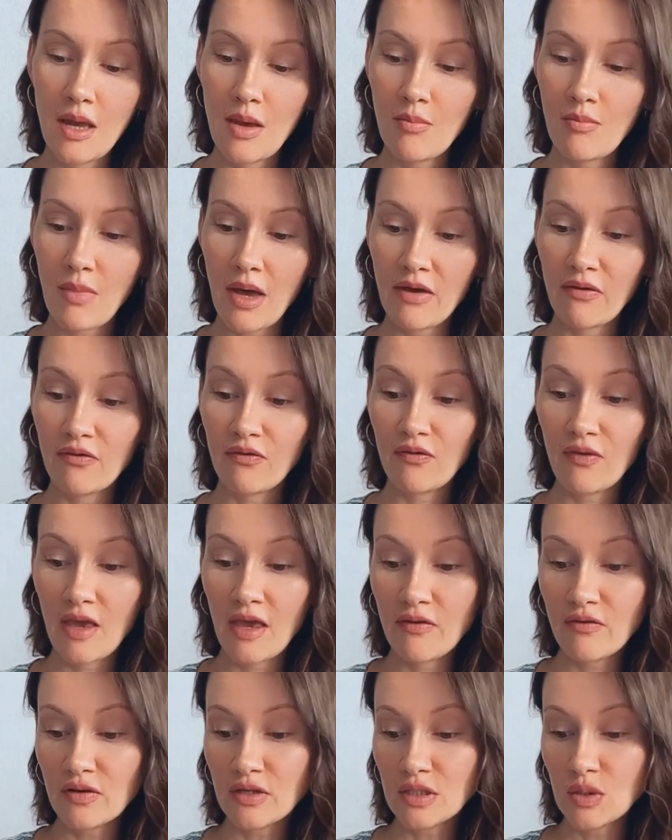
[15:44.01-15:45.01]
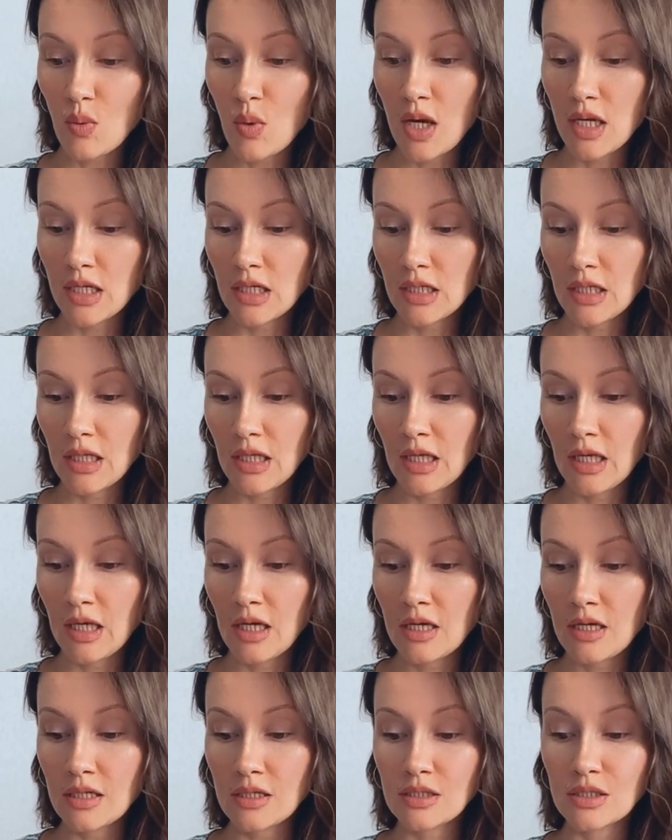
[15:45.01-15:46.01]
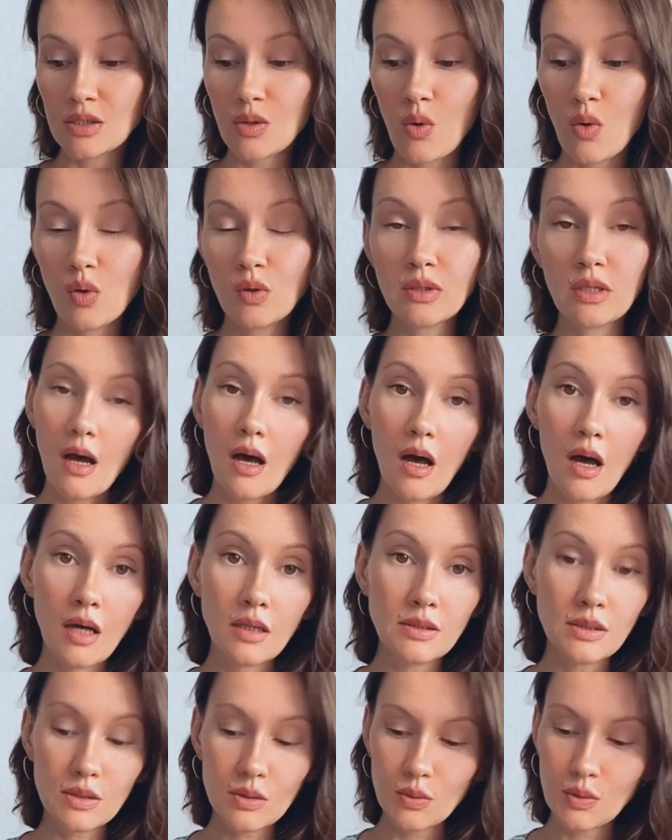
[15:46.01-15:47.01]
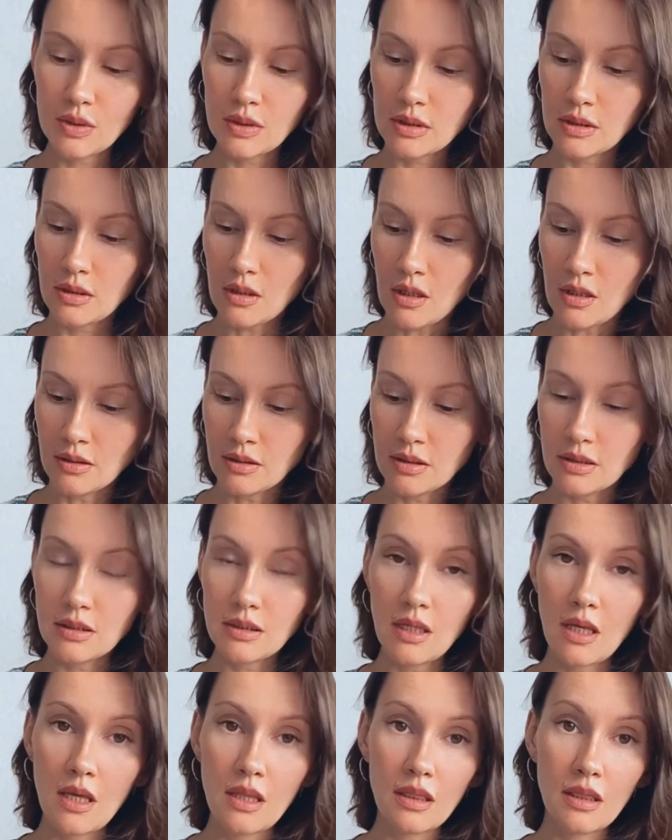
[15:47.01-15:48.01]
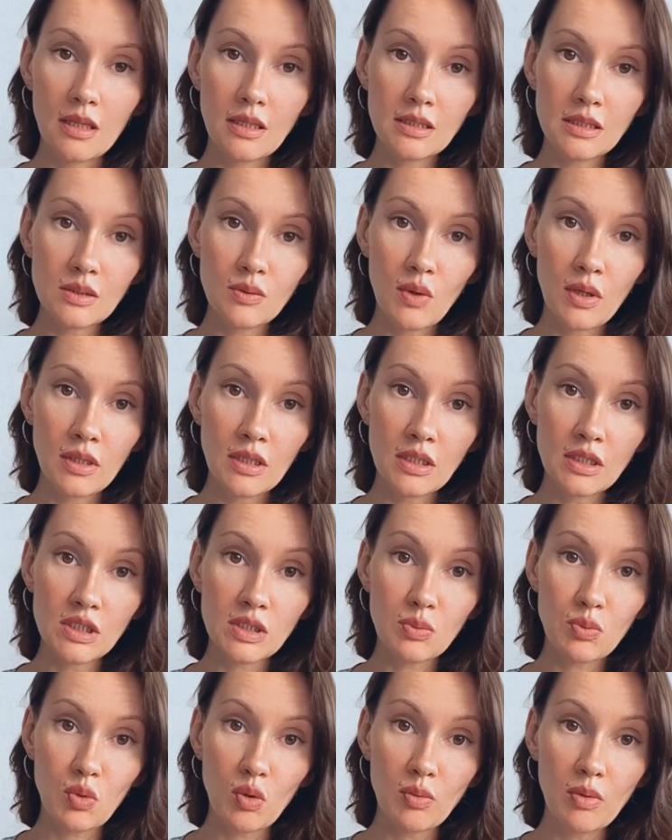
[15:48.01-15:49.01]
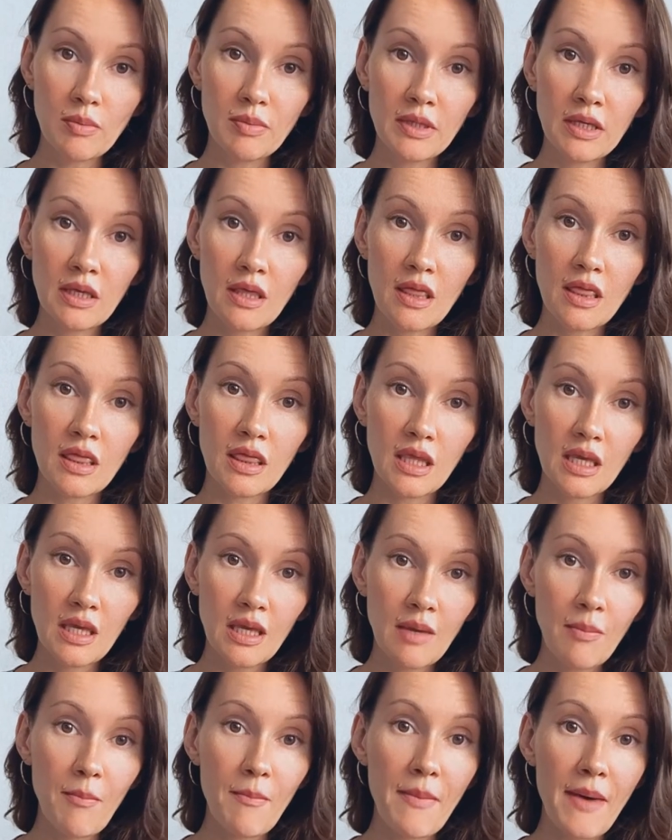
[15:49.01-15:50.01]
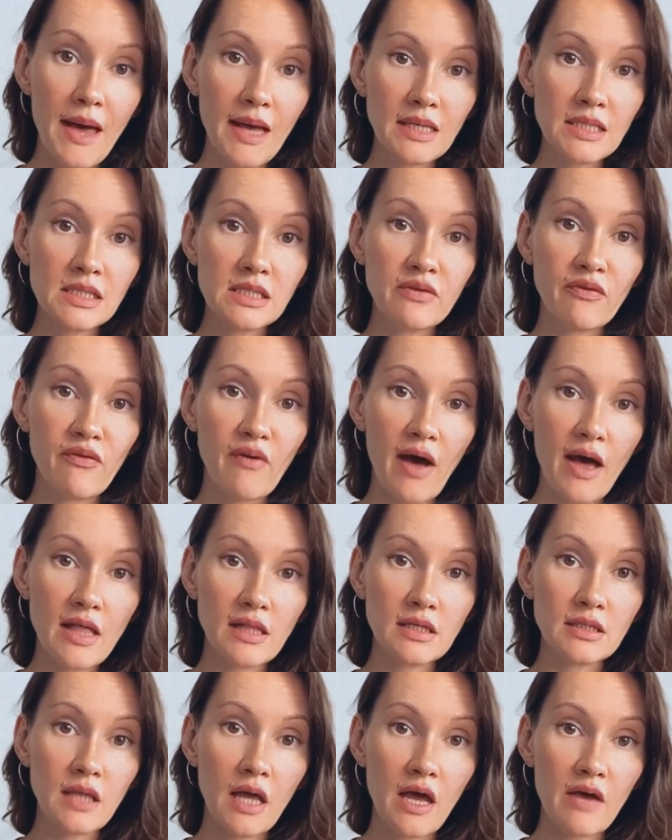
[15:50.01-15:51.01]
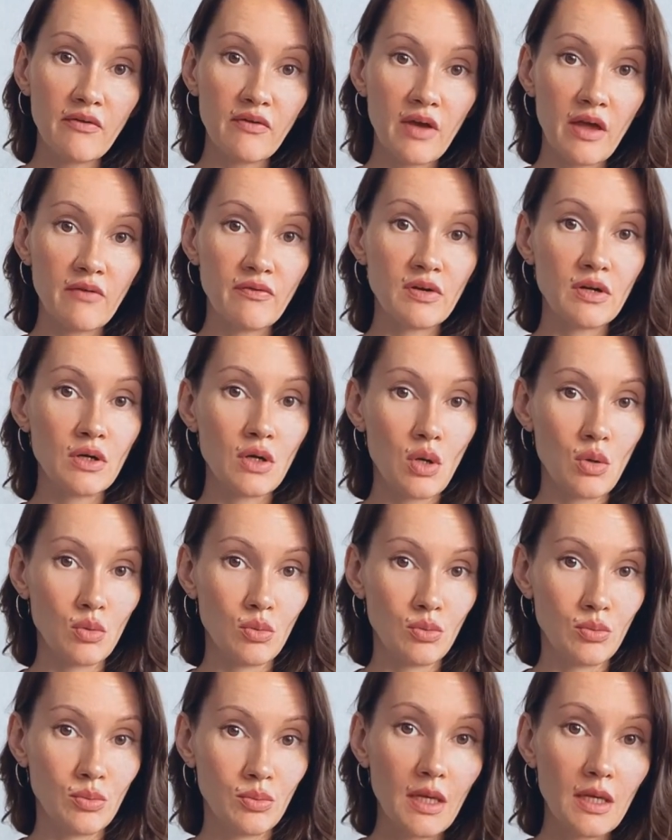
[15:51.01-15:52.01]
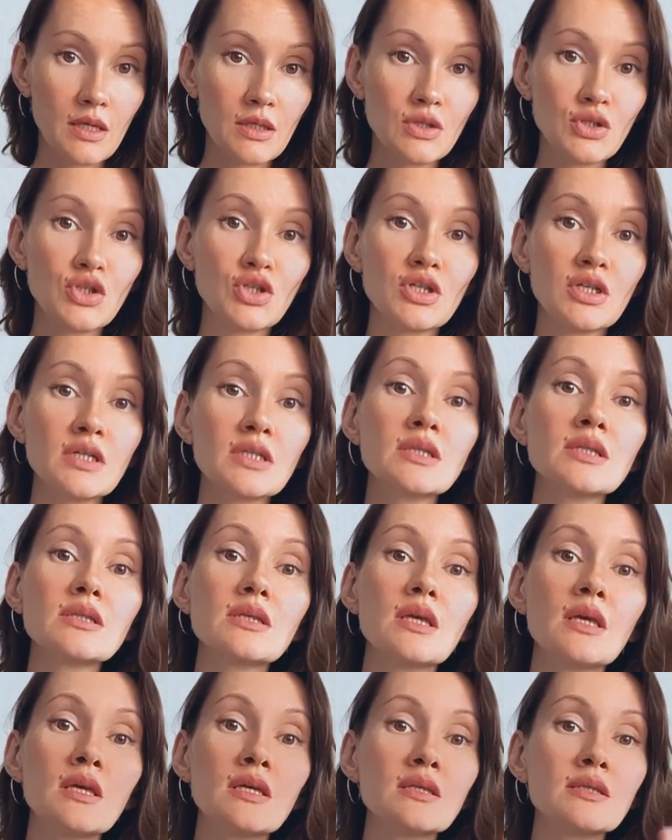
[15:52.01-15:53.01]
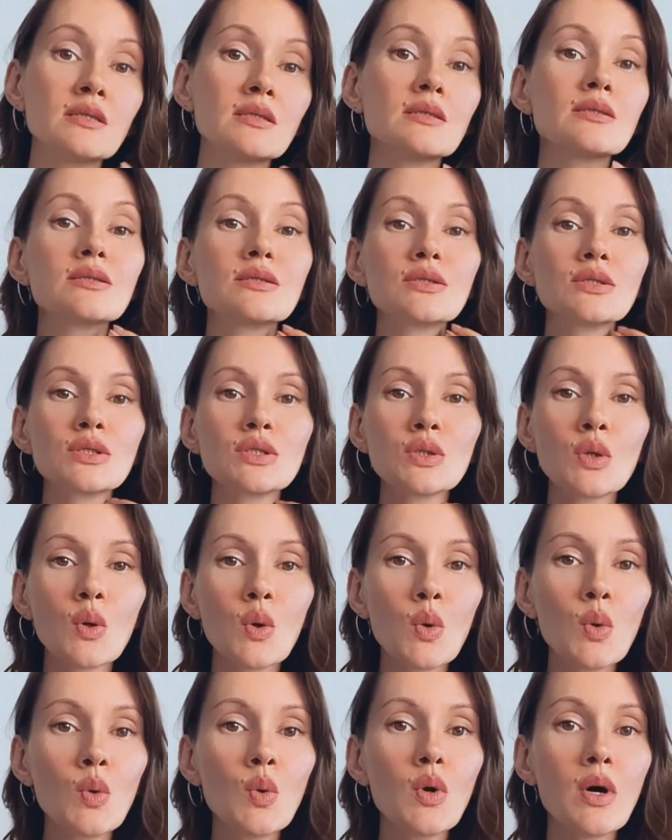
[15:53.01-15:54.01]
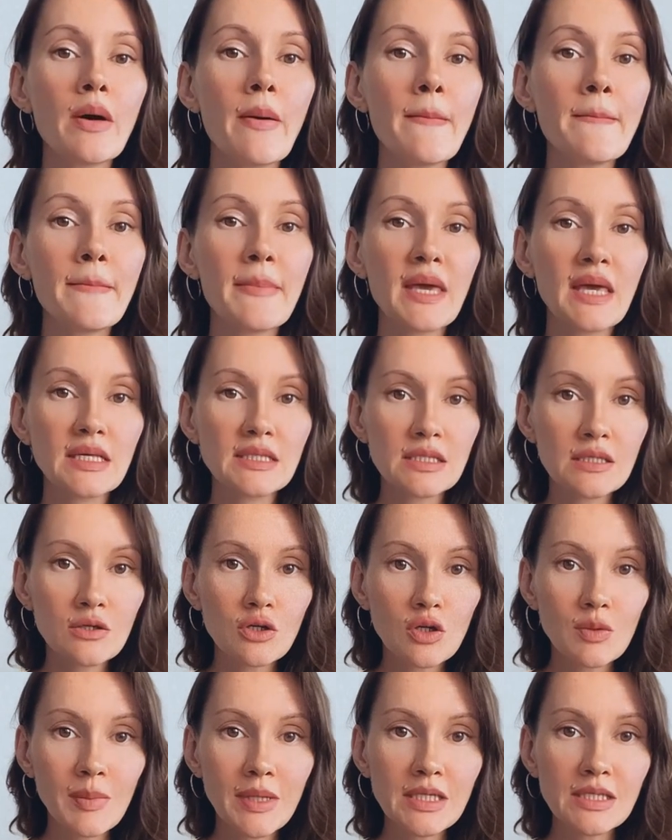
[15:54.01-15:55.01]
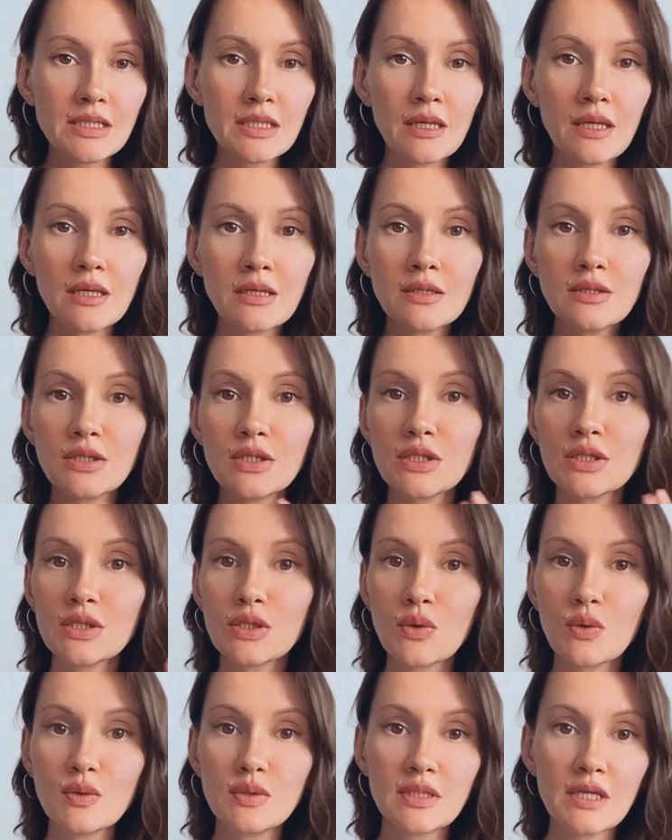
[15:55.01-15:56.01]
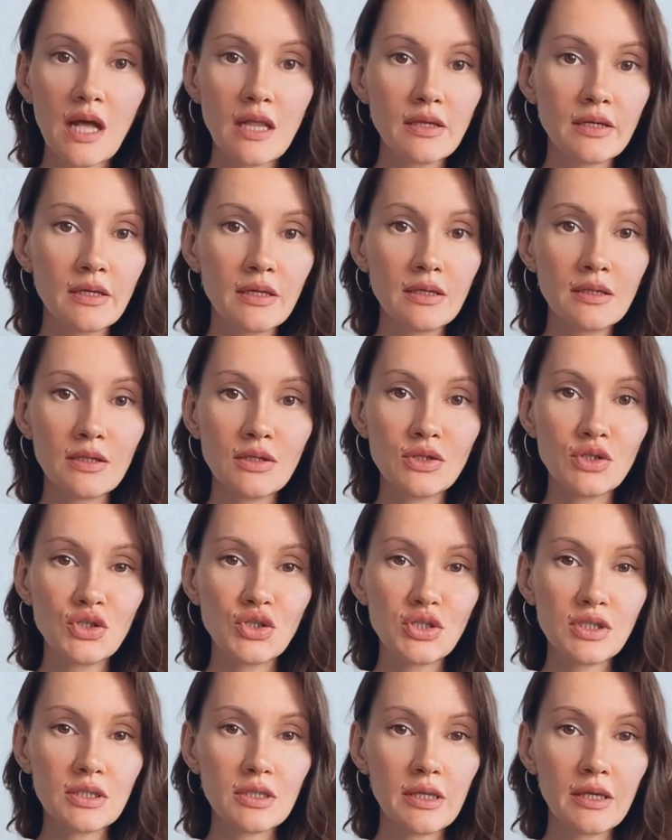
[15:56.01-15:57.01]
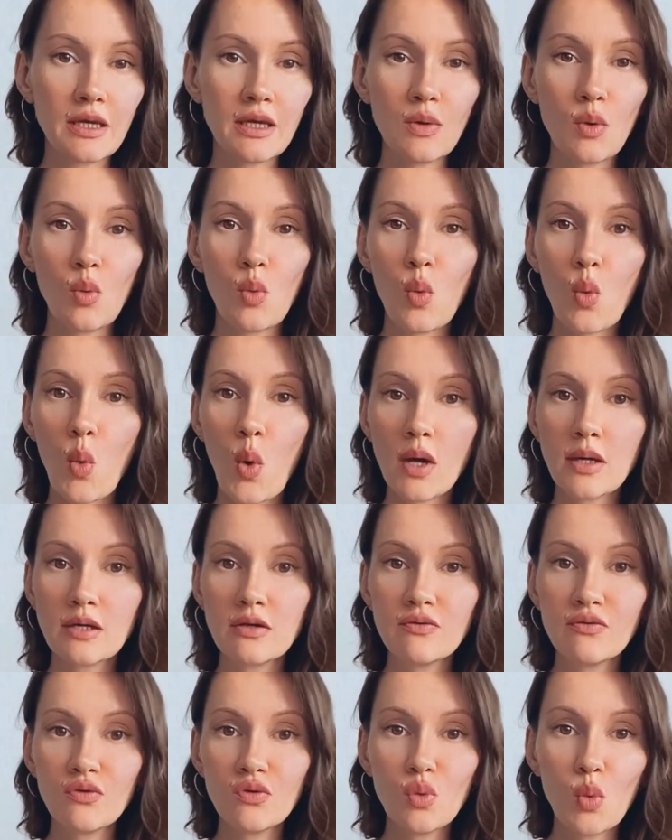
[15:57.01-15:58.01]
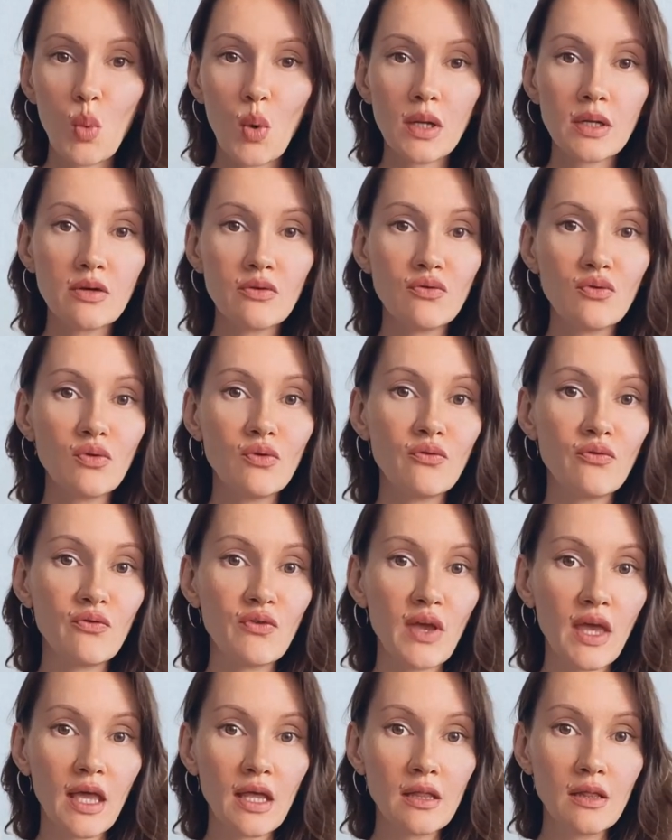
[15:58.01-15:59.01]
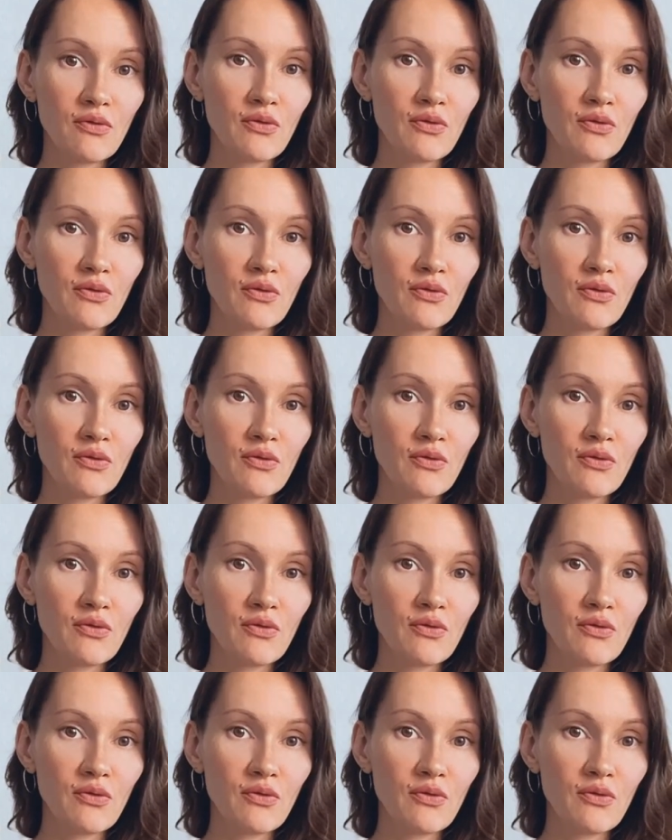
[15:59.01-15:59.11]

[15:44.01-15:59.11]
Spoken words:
My favorite one in here is called Insouciance, and this one is probably the best violet I've ever known. It just is so amazing on my skin, so delicate. It's just like a wonderful, wonderful veil.